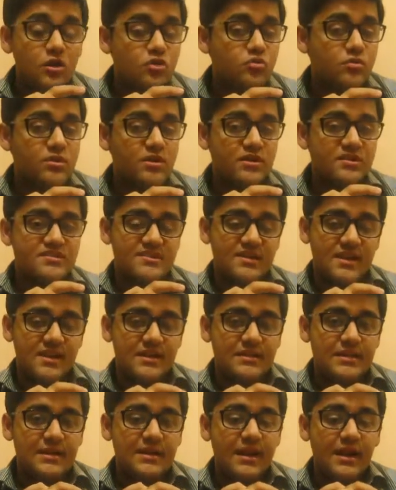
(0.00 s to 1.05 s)
Here you should
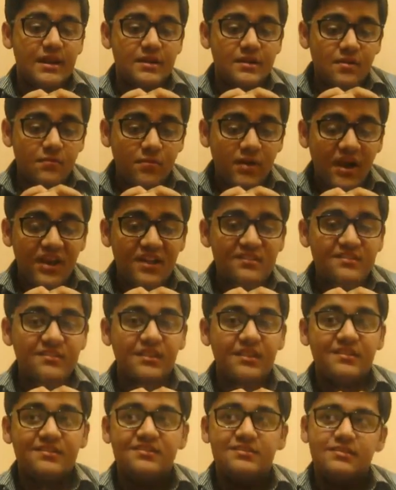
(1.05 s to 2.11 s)
understand that
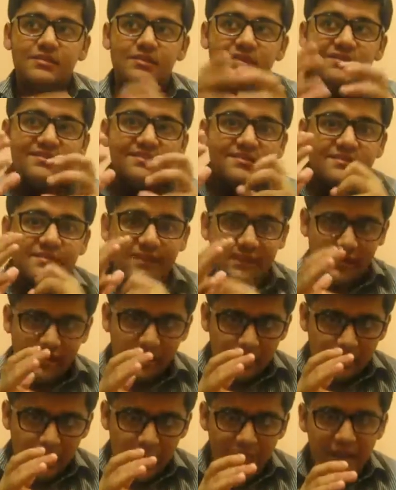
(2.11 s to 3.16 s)
enterprise is the
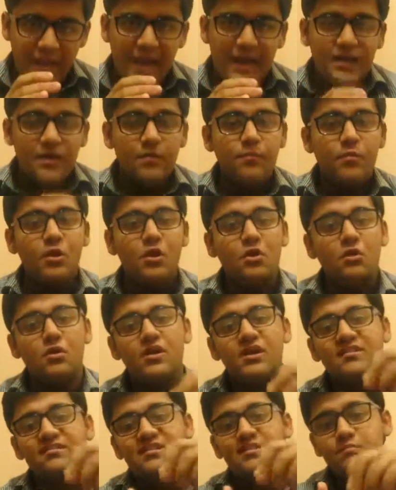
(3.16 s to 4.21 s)
skill and
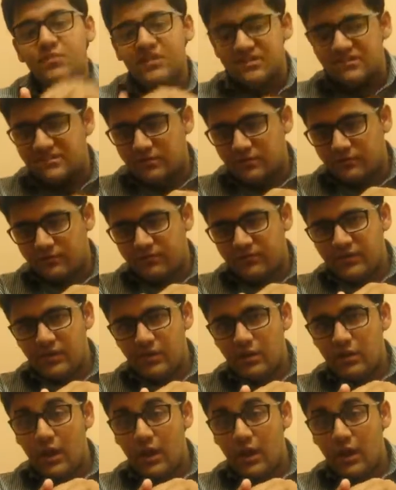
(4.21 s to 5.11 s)
entrepreneur is the person.